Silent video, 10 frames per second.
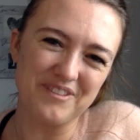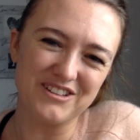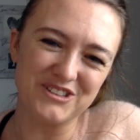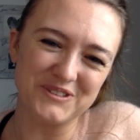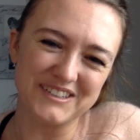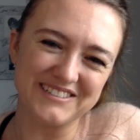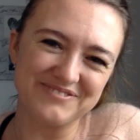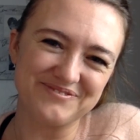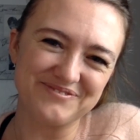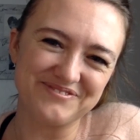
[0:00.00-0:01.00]
I'll do it.
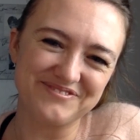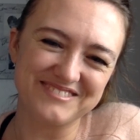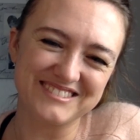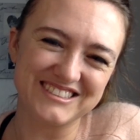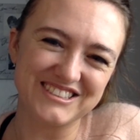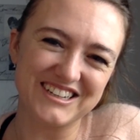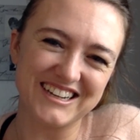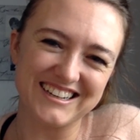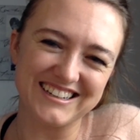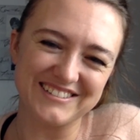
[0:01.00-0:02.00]
That's a good
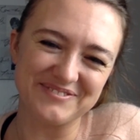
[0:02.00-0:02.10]
idea.